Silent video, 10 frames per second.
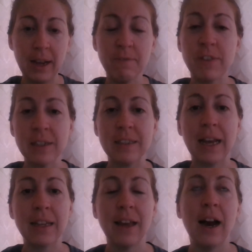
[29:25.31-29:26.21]
It feels
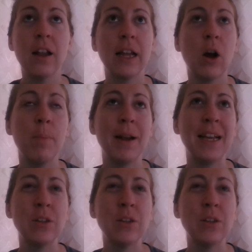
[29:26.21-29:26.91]
like that, like on my knees.